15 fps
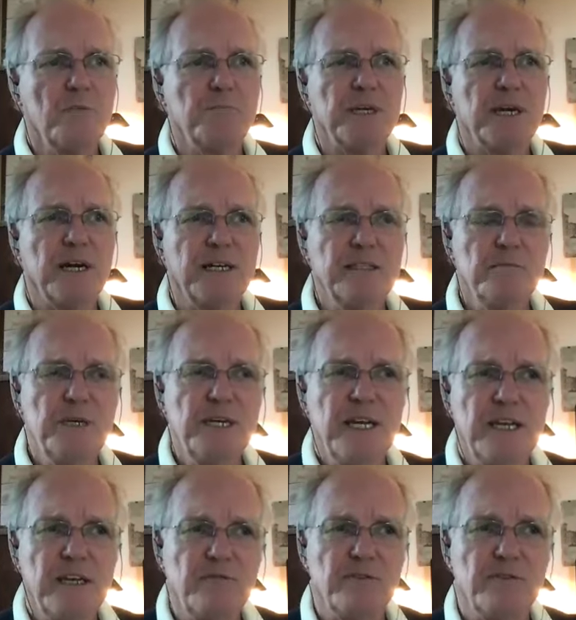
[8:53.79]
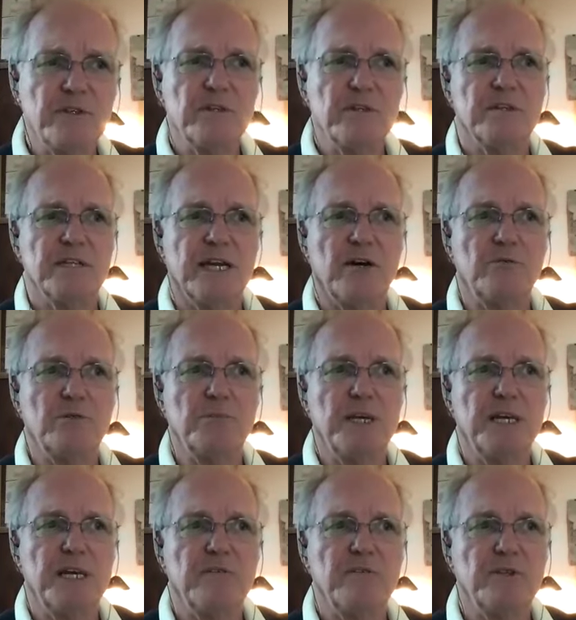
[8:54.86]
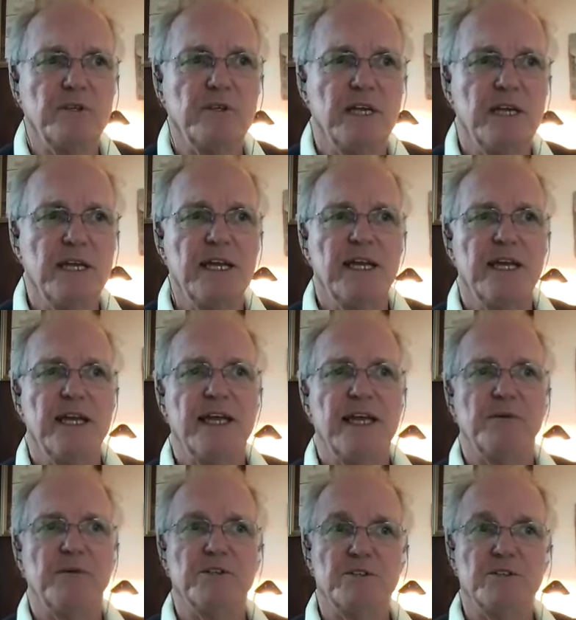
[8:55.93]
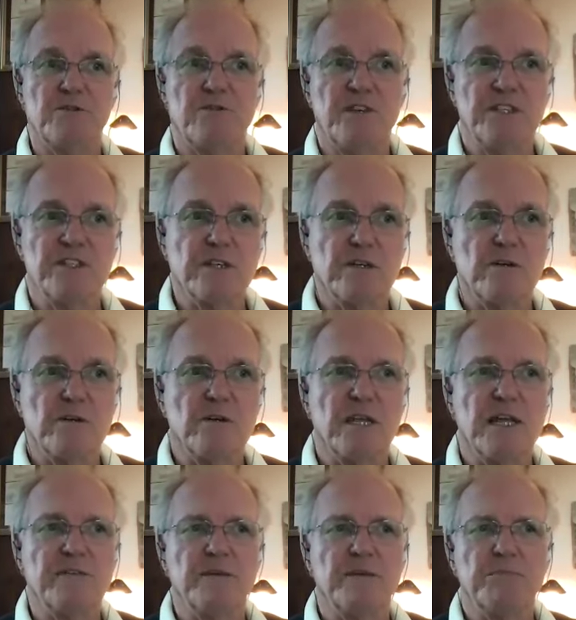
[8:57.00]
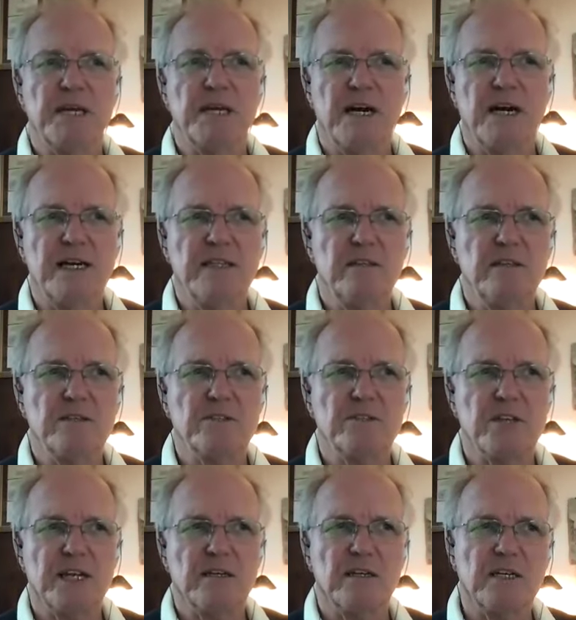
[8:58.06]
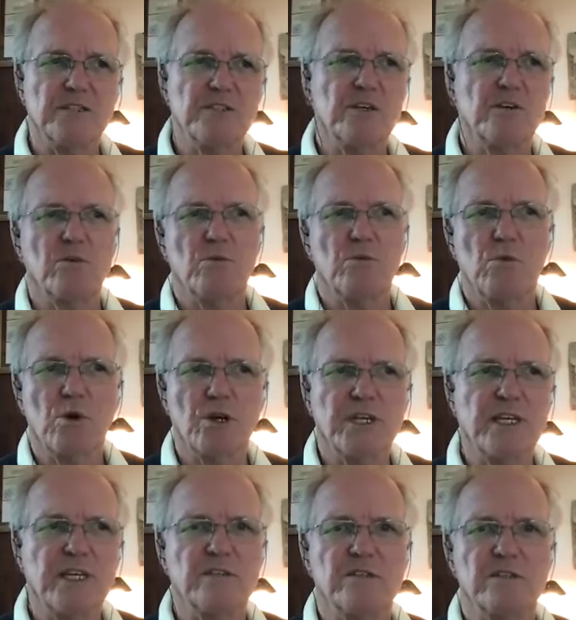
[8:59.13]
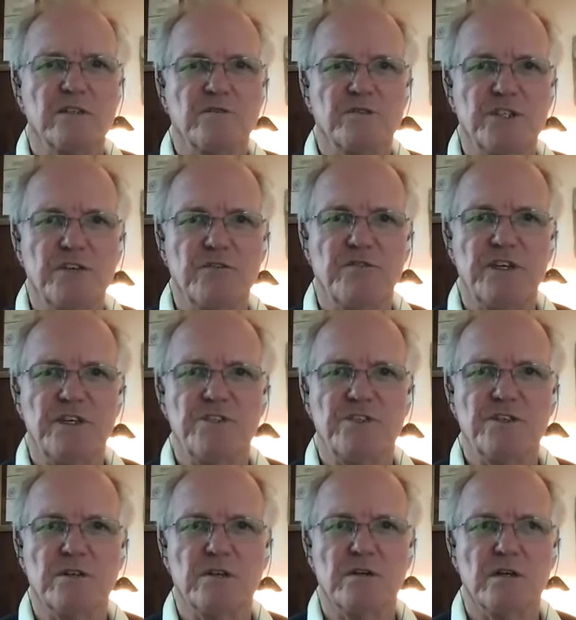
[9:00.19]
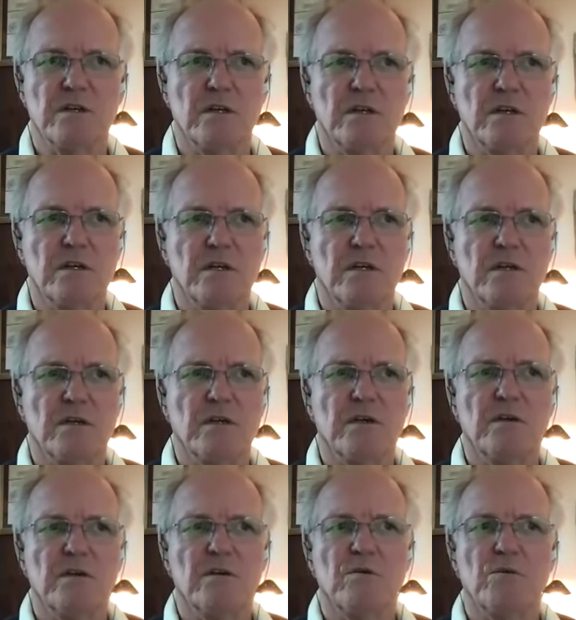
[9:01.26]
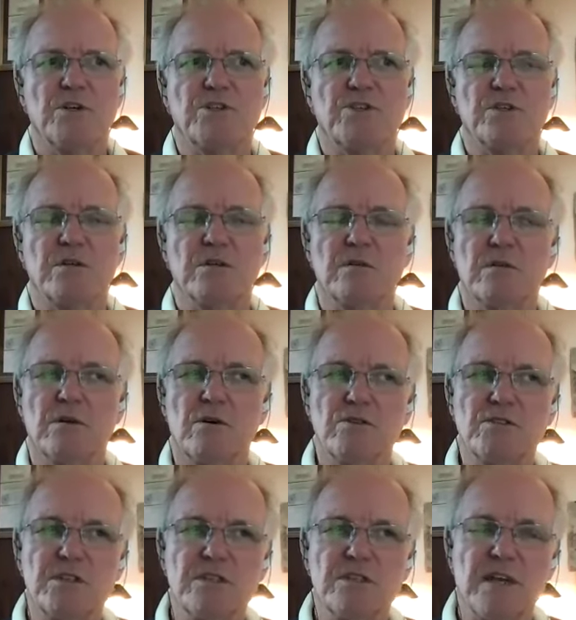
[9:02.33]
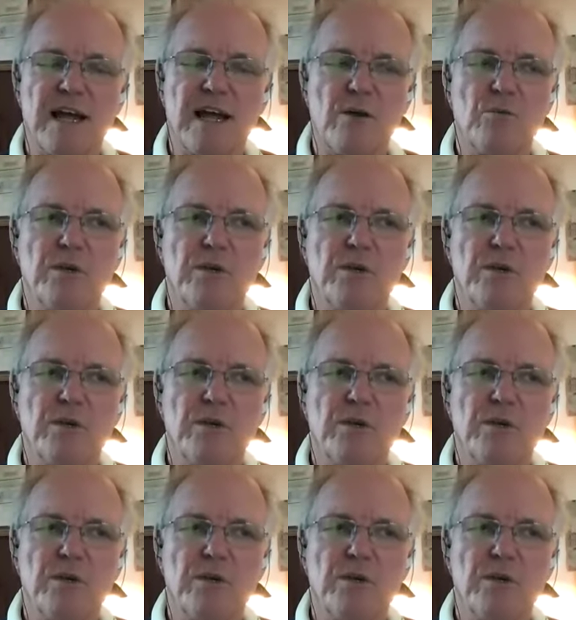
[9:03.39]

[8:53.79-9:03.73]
behind the behavior, the outward behavior, which is physical, and then behind the psychological workings of chief feature, which goes into how